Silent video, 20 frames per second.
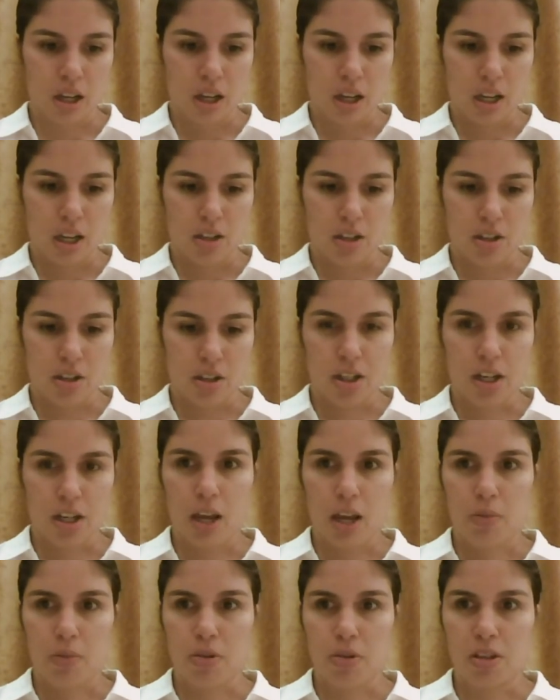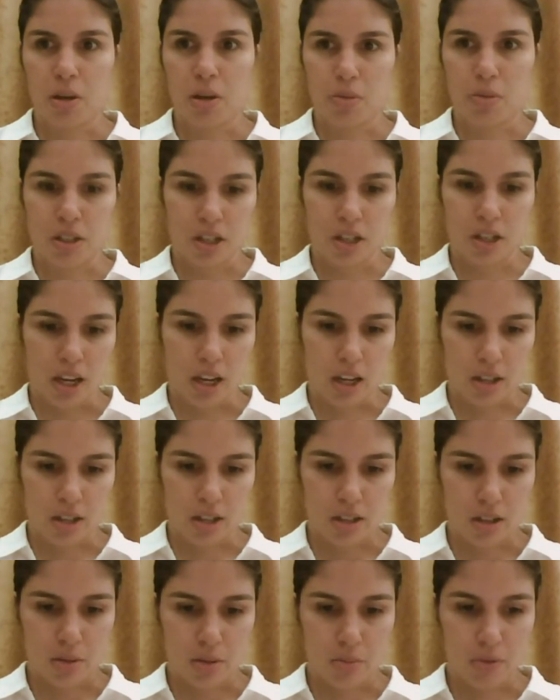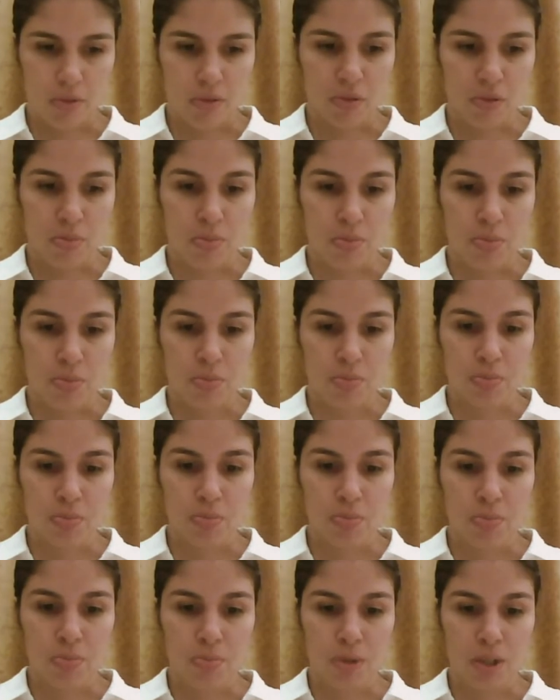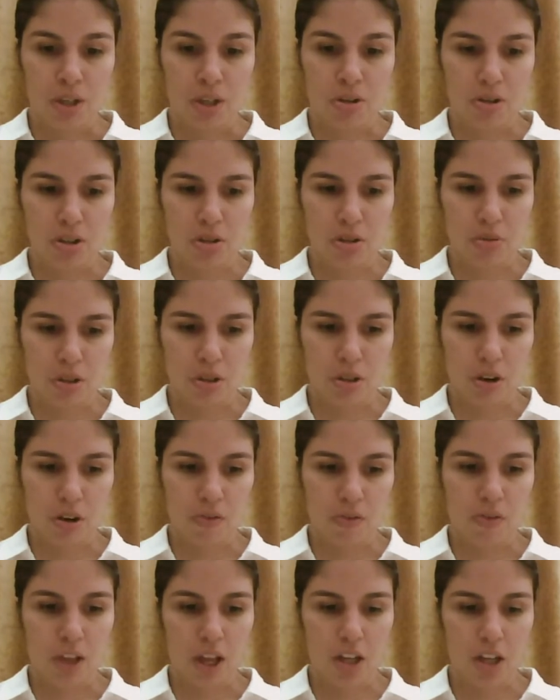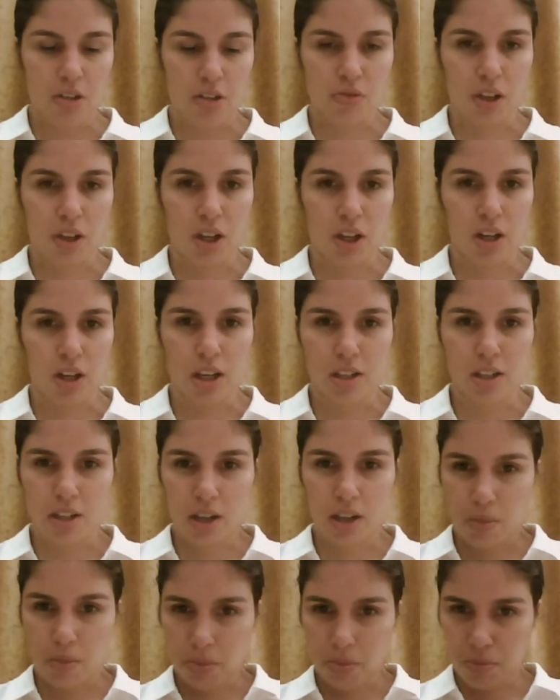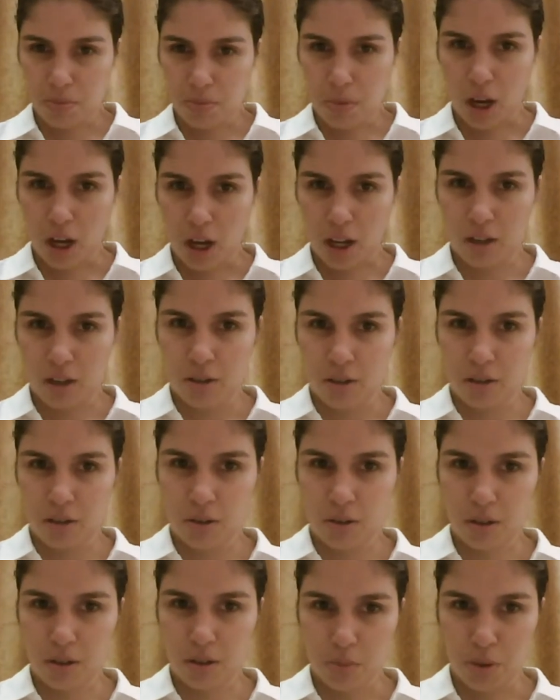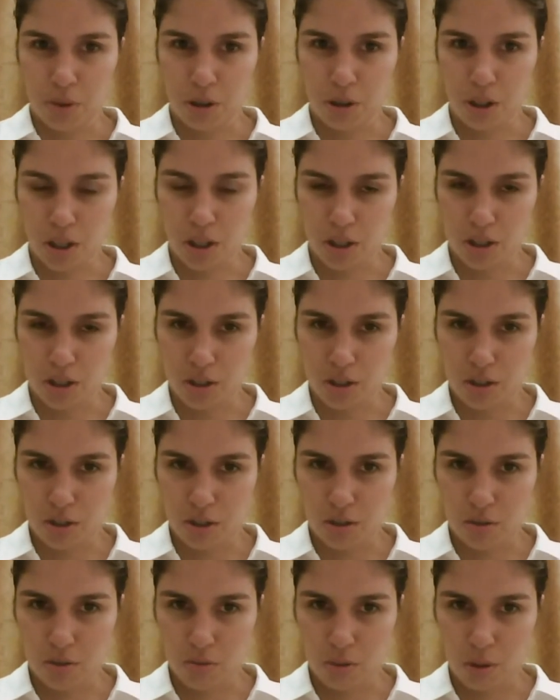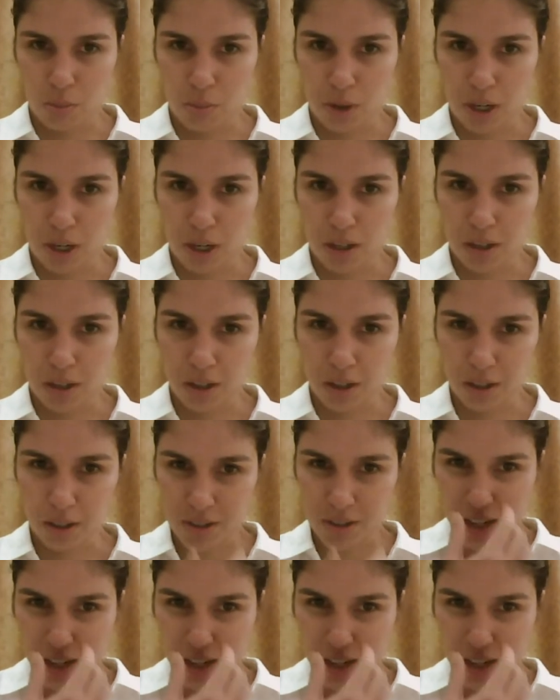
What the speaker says: into the neighbours upstairs because it was going to flash flood. Is that my computer that's repeating those